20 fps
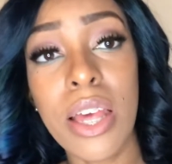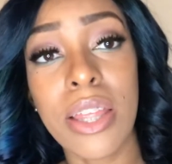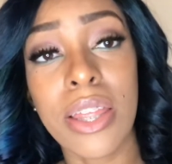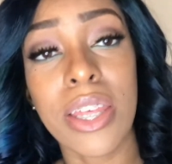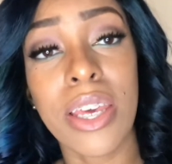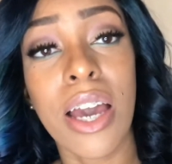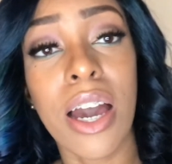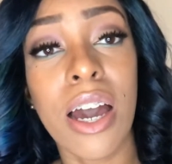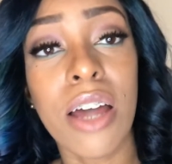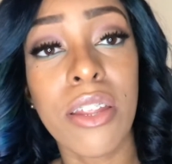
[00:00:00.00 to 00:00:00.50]

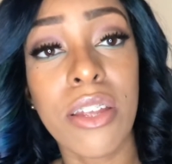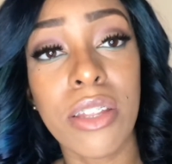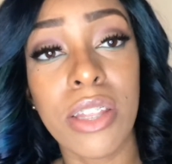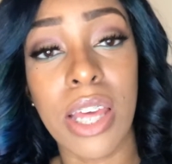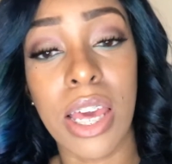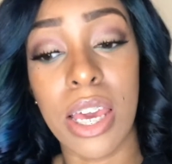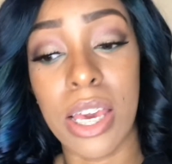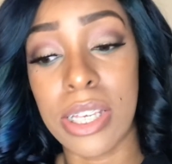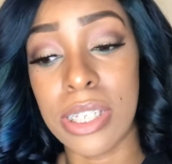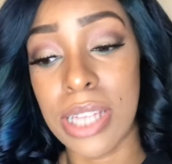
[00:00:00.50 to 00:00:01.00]
The other
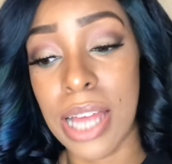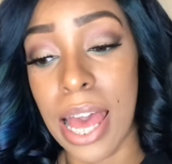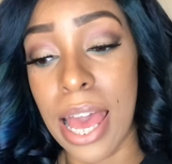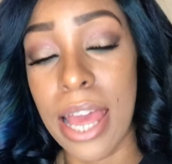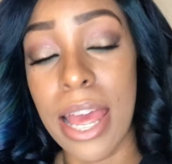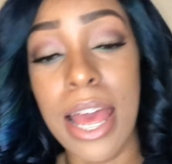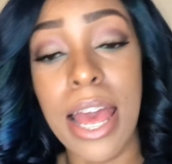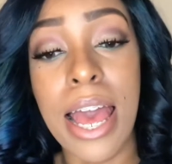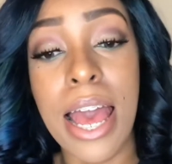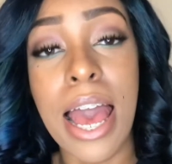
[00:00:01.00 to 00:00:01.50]
thing is
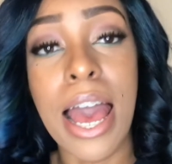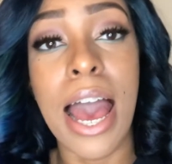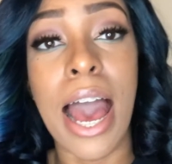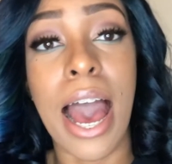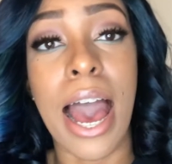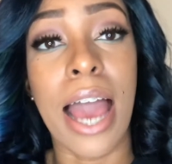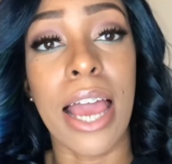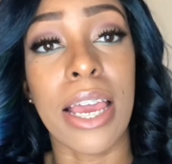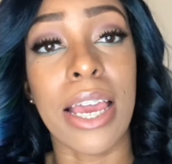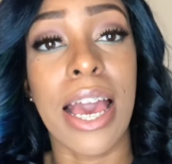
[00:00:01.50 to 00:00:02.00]
that
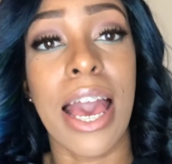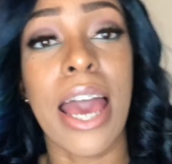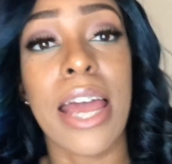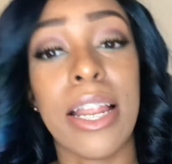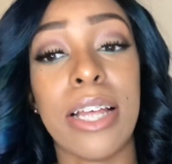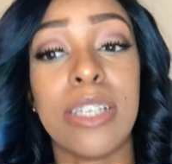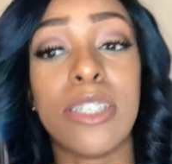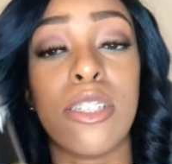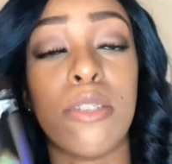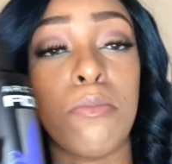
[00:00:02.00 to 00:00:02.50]
I had
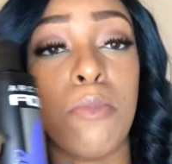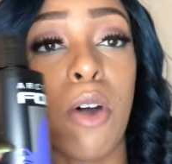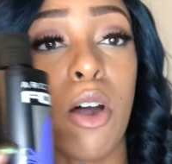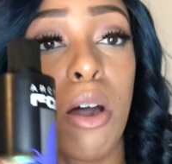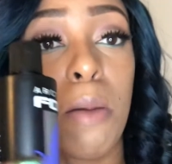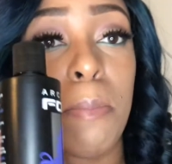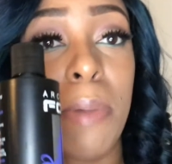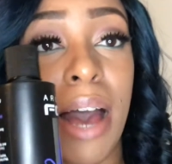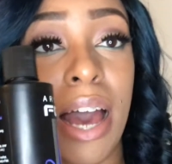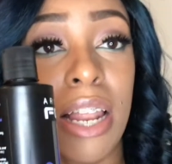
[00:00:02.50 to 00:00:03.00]
a
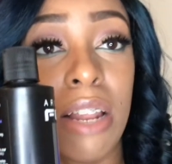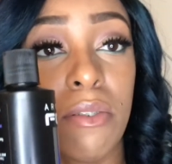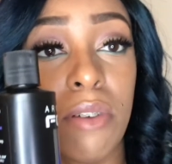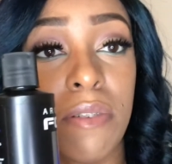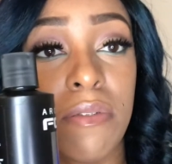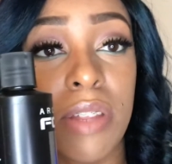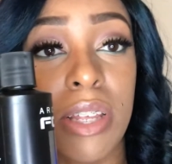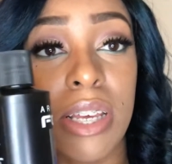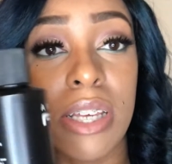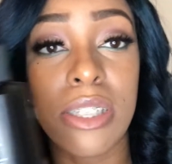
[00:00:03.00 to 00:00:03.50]
small bottle
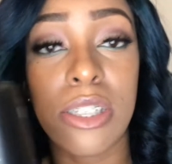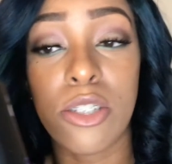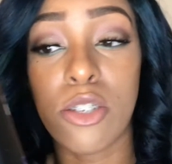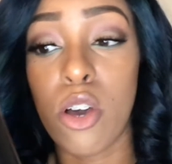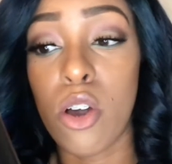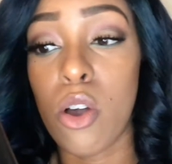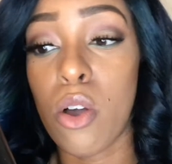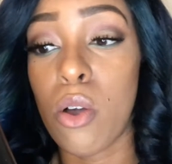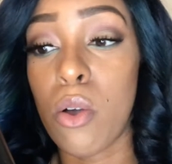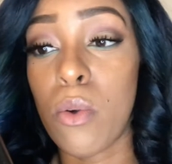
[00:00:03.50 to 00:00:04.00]
of this,
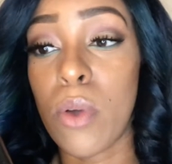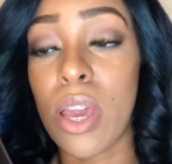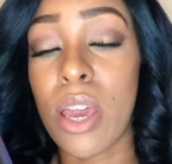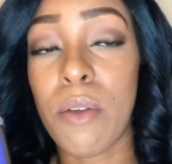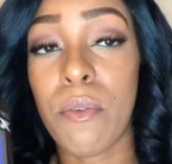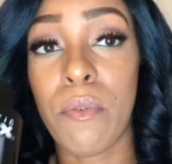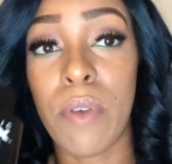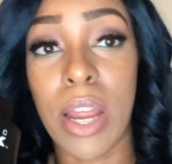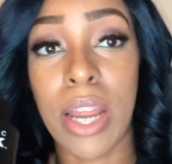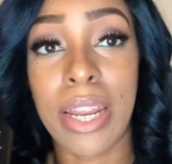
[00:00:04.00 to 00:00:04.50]
so
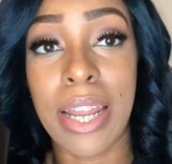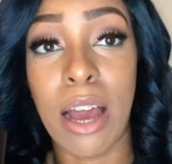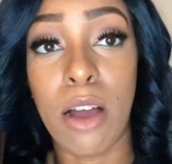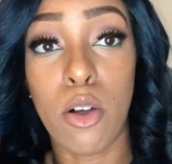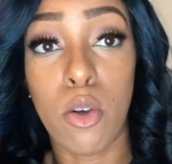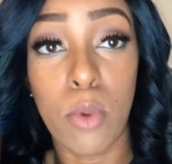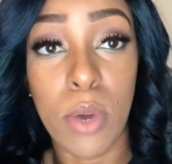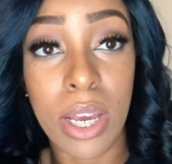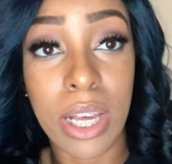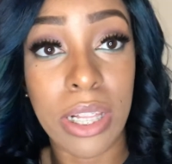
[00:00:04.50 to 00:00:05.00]
it ran
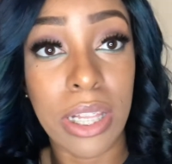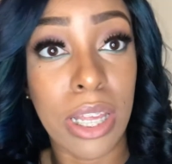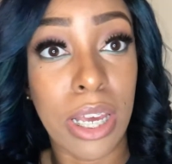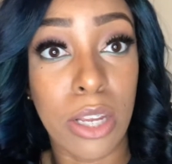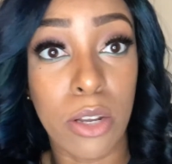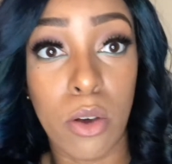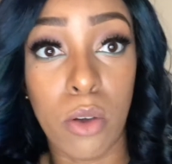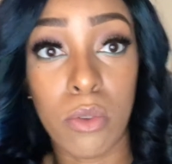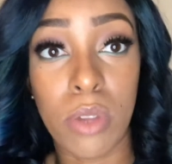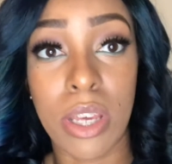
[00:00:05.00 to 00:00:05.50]
out quickly
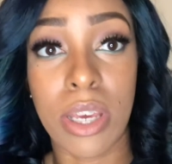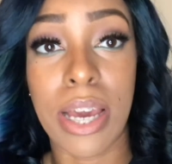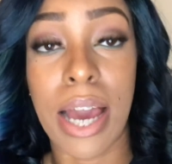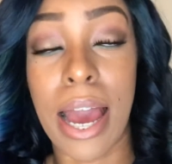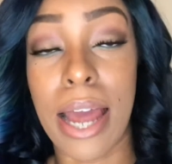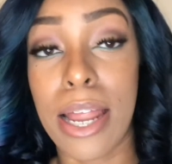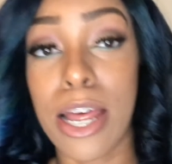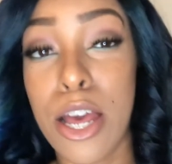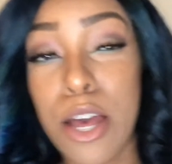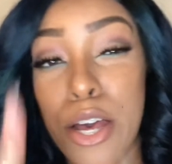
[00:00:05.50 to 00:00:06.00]
and only
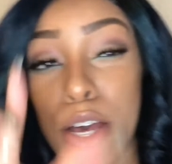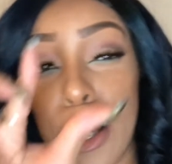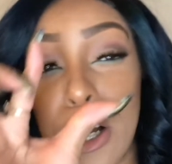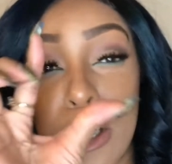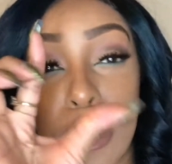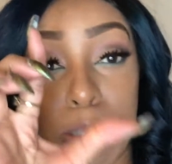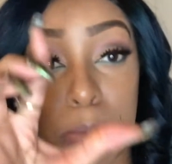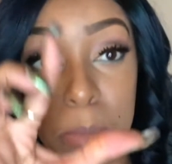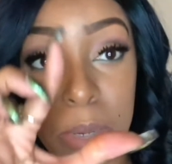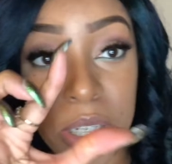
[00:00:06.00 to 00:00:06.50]
got a
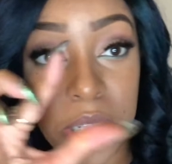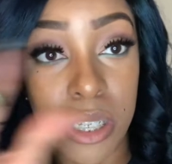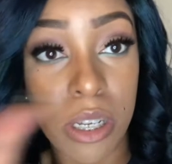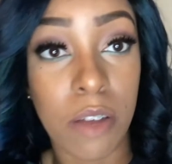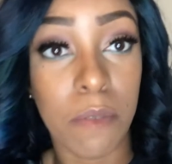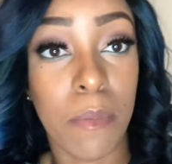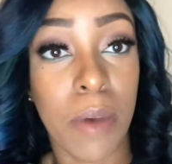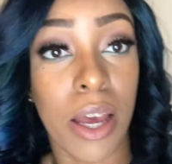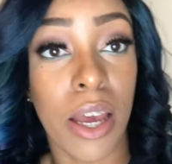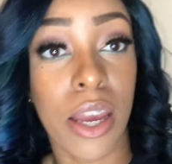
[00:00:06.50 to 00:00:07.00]
smidgen
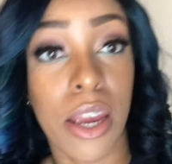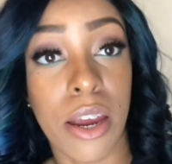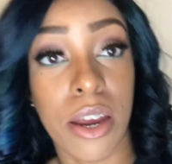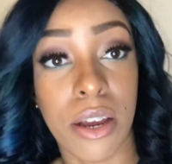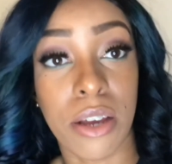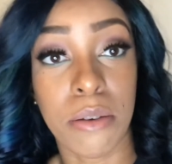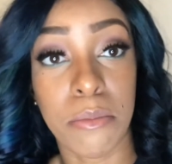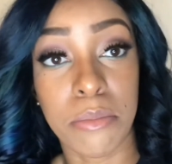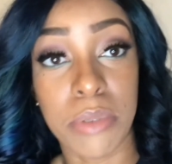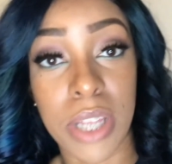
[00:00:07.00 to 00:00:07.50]
of my hair
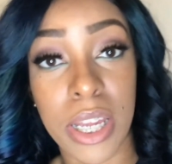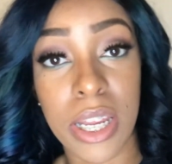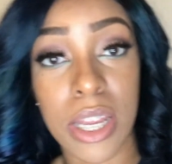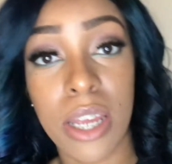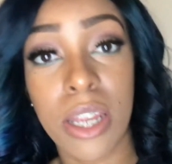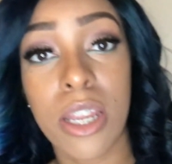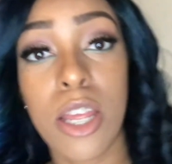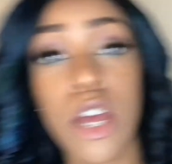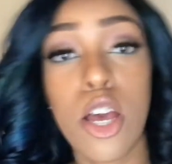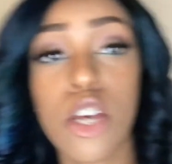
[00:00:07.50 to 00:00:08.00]

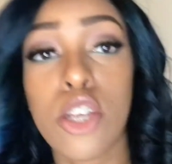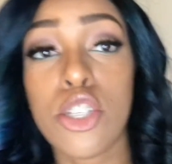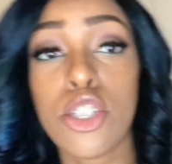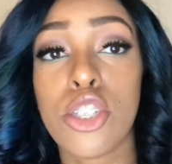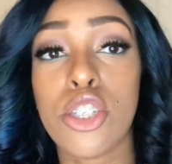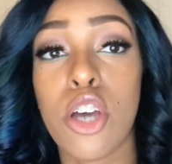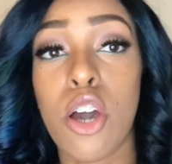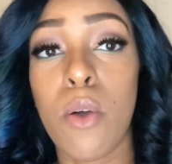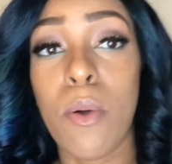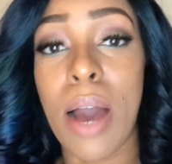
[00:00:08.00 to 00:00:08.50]
completed,
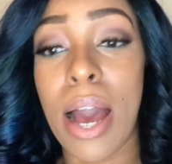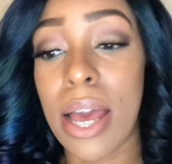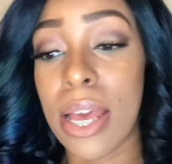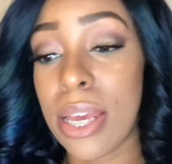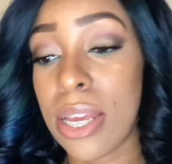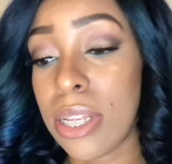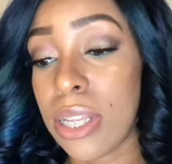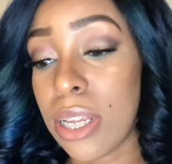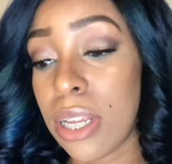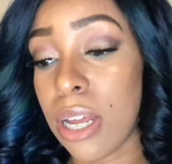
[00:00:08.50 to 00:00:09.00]
so I
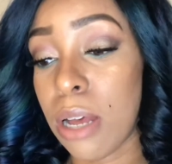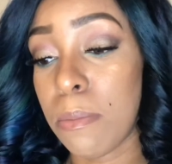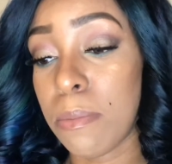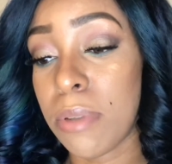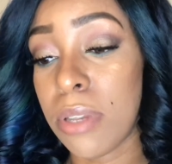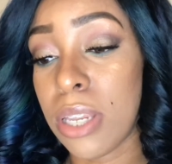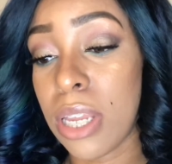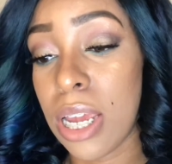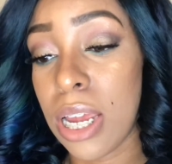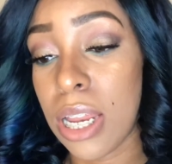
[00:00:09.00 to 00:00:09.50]
ended up
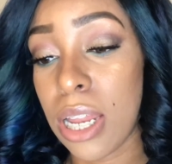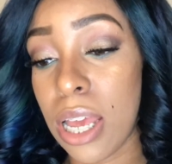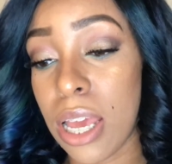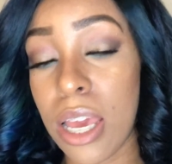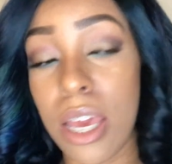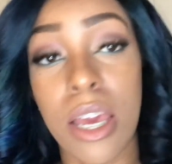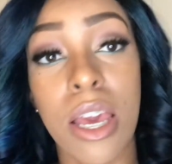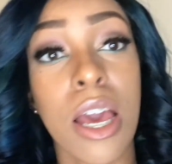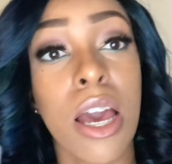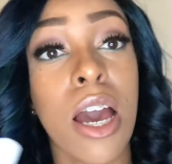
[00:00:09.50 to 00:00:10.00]

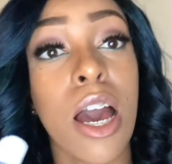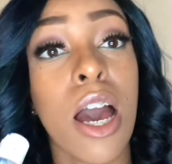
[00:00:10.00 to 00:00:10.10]
needing